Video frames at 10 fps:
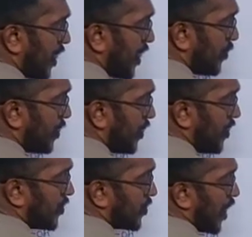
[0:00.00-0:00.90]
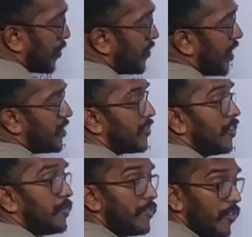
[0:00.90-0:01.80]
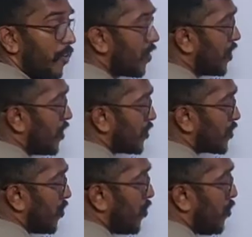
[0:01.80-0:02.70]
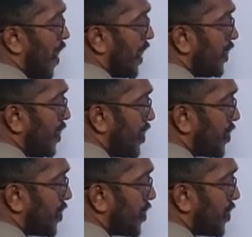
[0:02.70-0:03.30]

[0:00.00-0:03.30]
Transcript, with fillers: carbon. So carbon valence will be 4. So 1